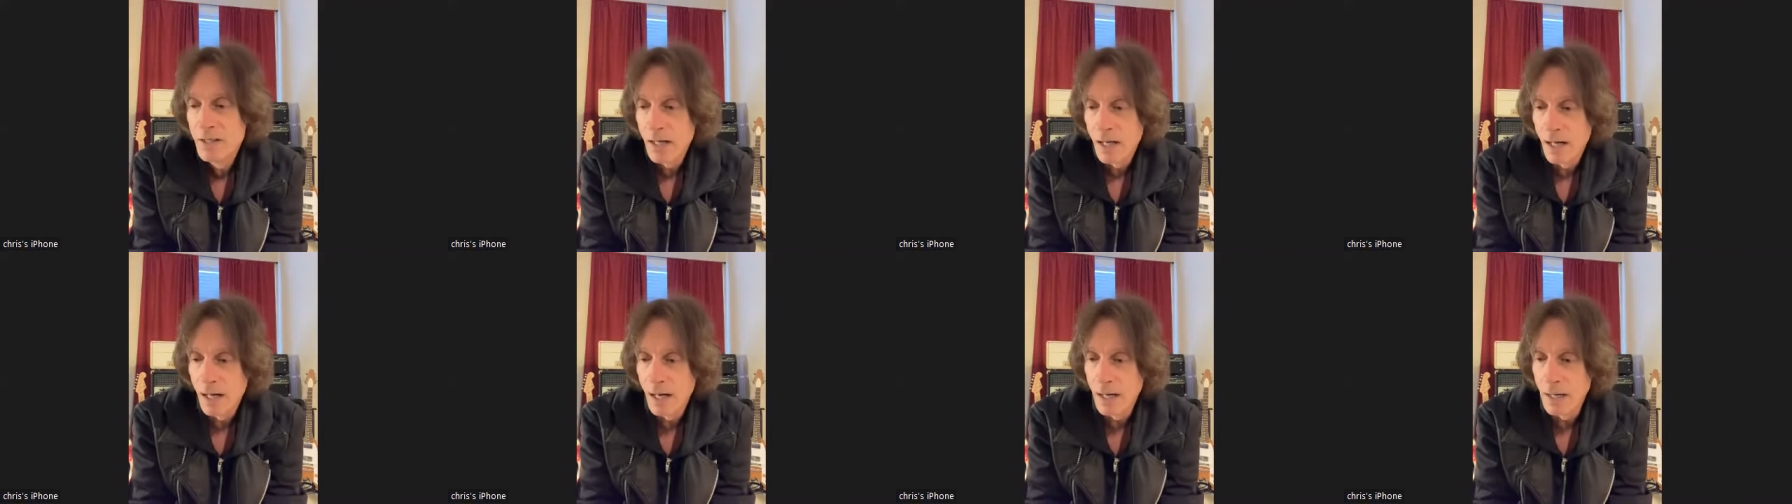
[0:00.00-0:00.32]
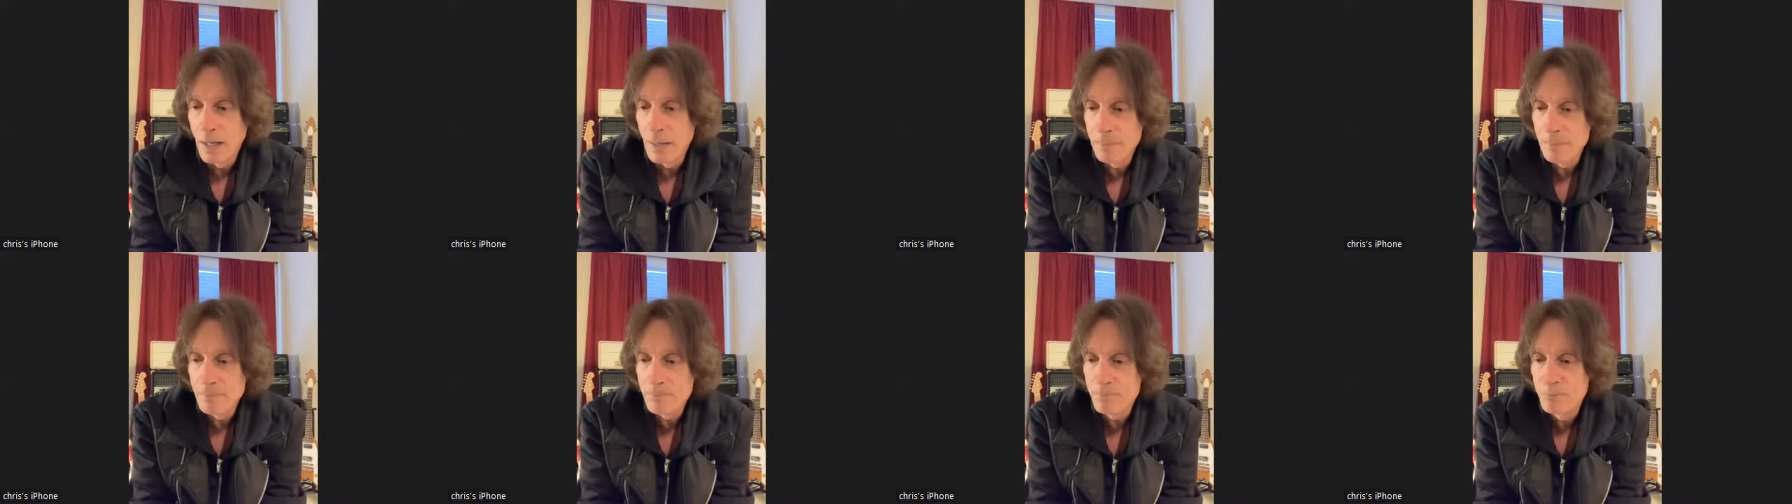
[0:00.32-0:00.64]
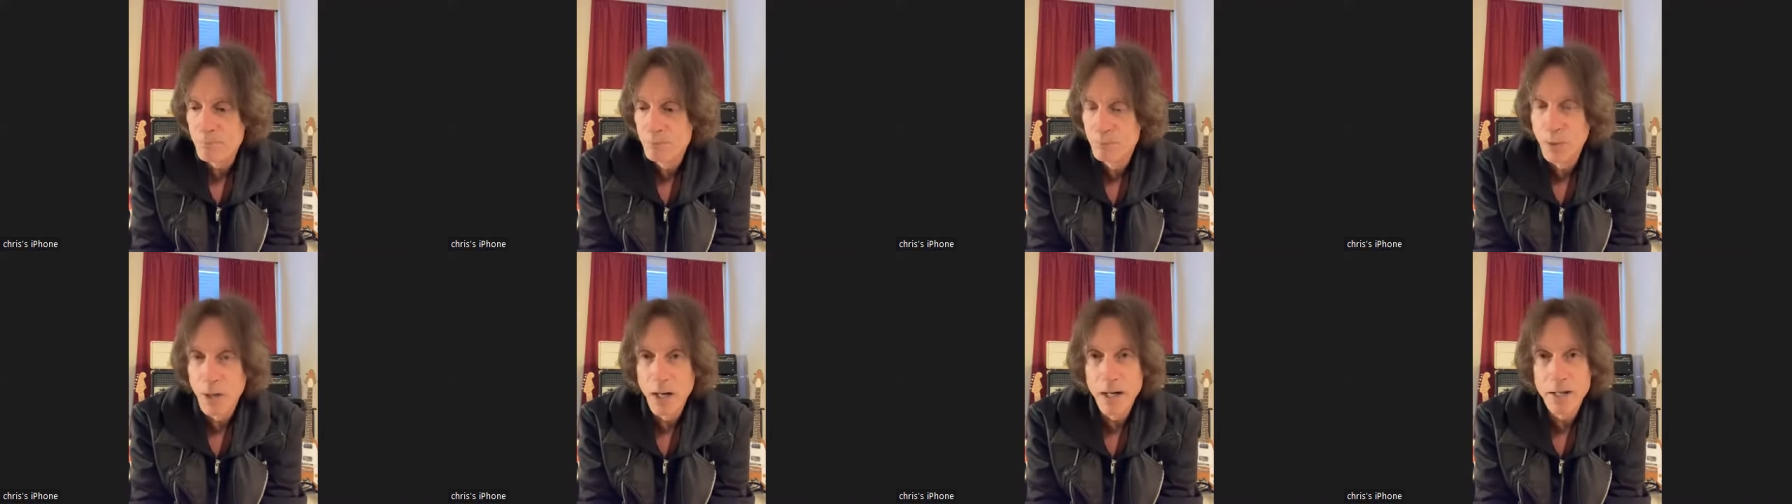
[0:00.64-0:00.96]
Um,
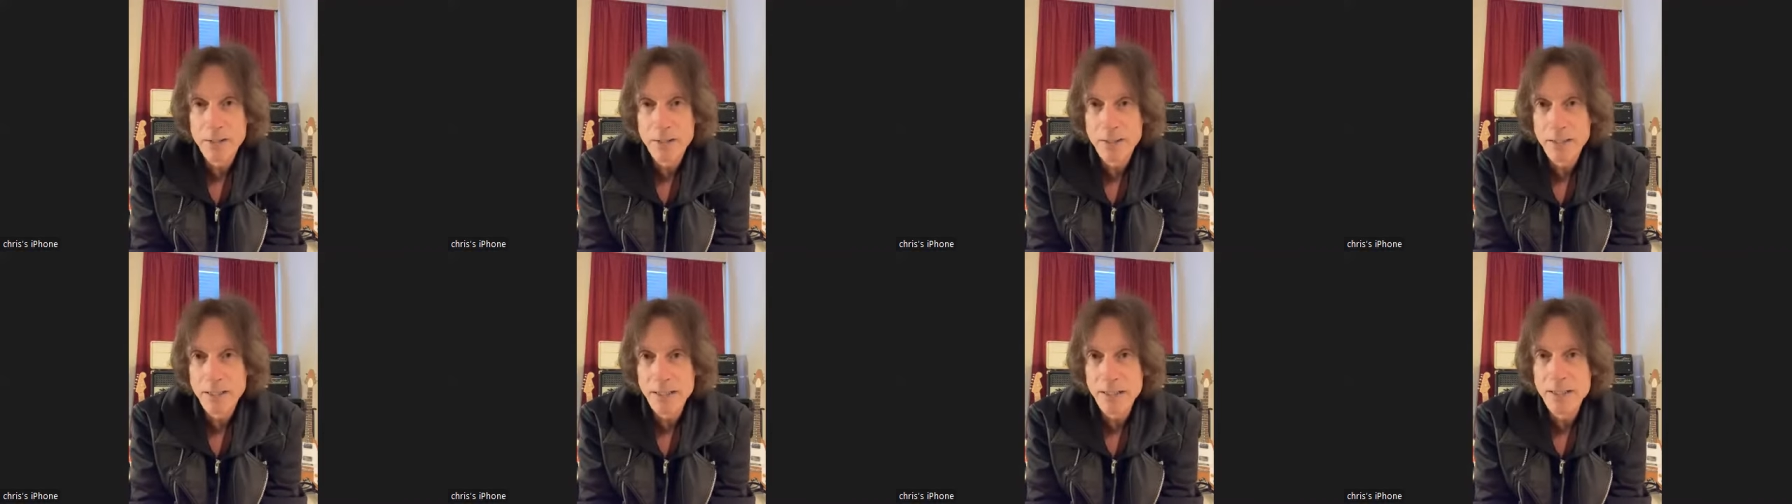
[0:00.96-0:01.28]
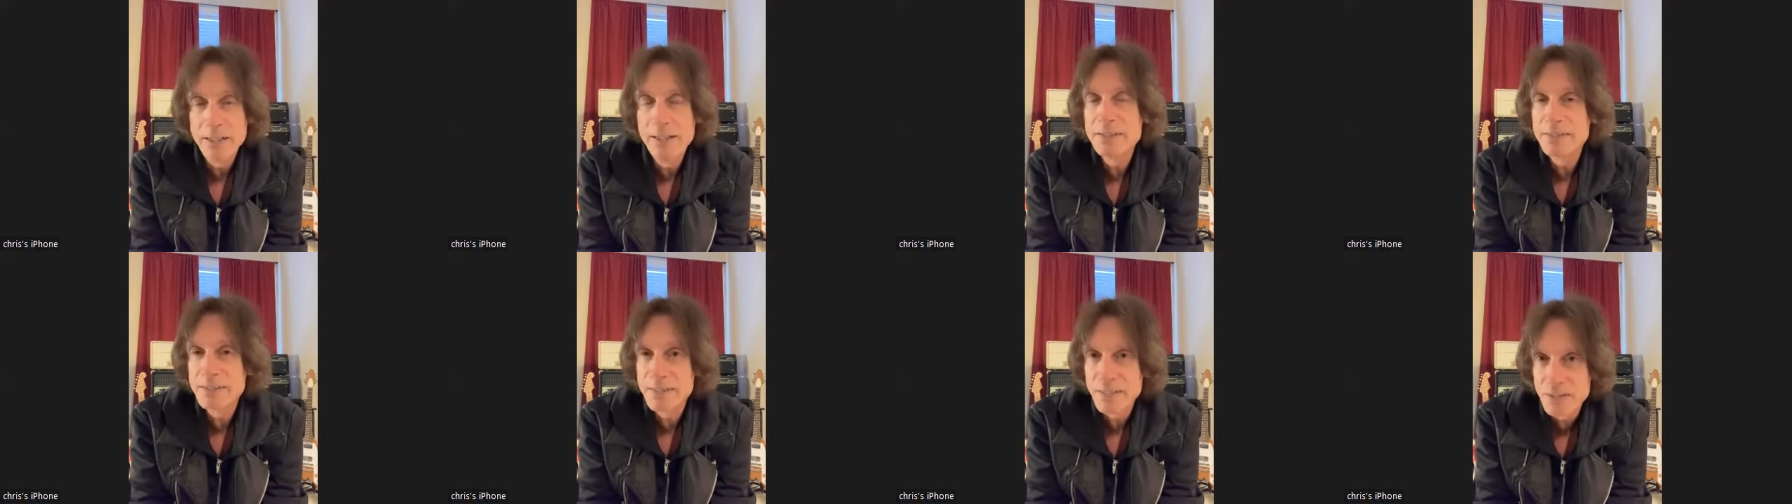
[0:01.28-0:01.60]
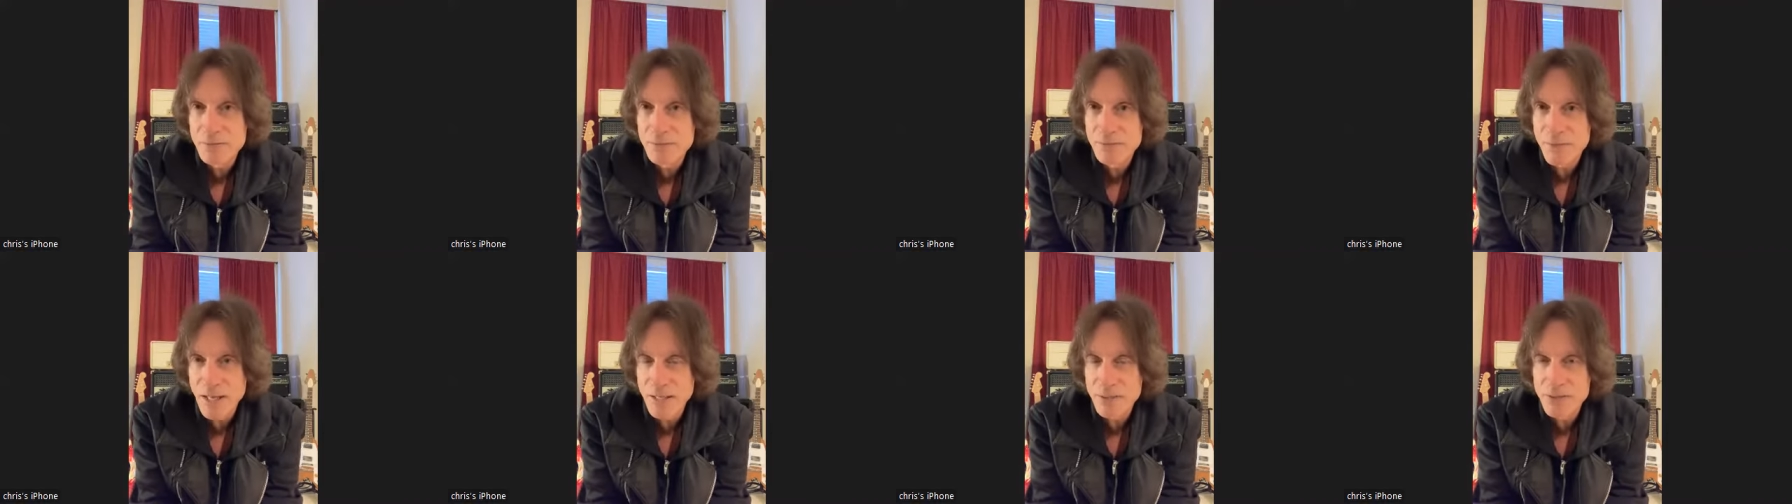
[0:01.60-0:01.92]
but it is an
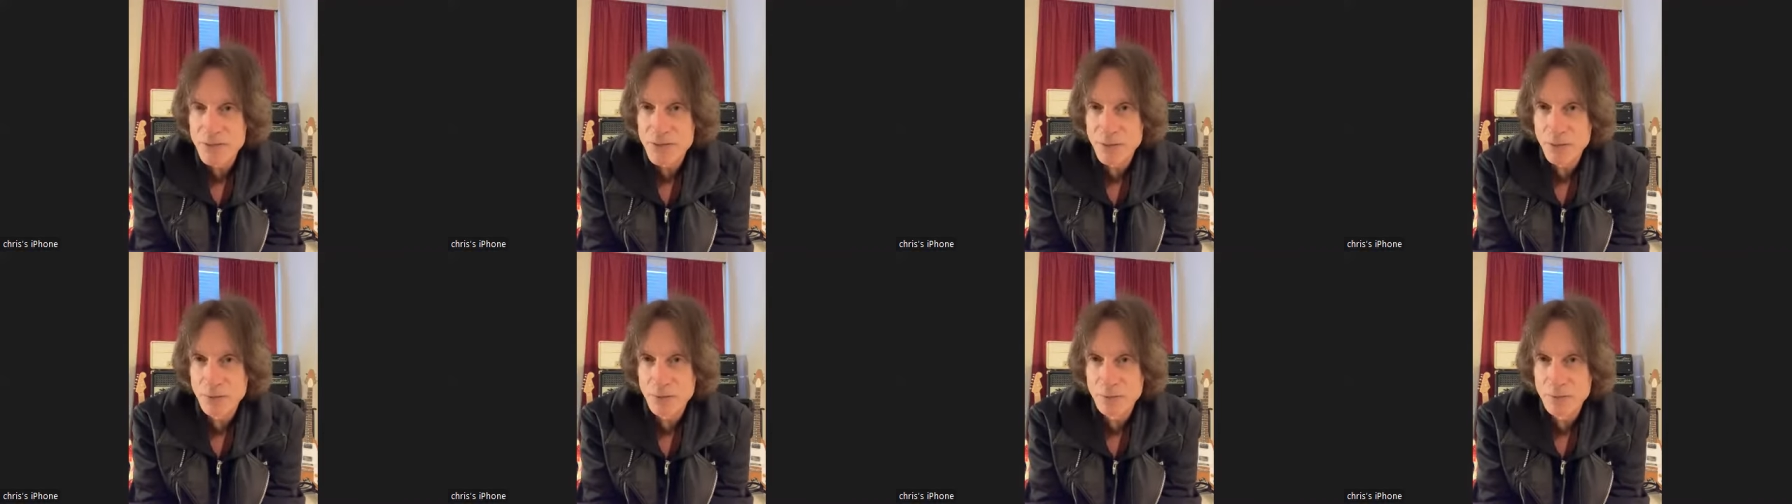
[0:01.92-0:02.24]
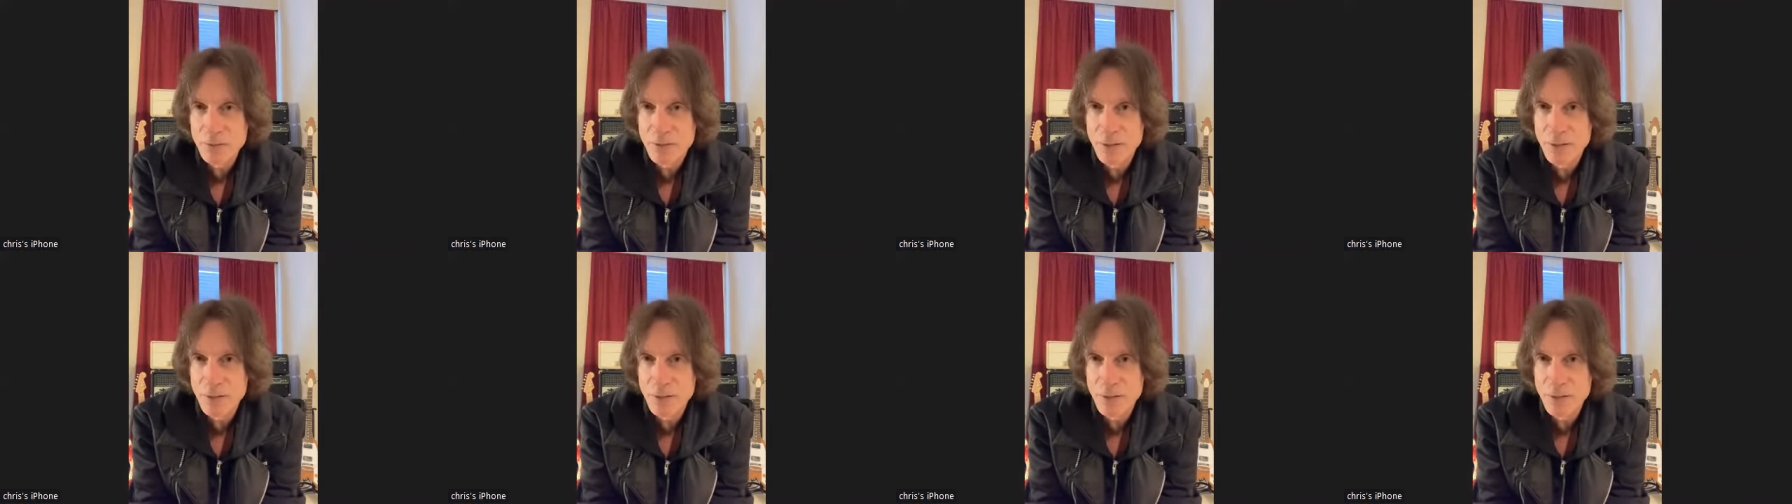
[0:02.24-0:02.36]
adventure.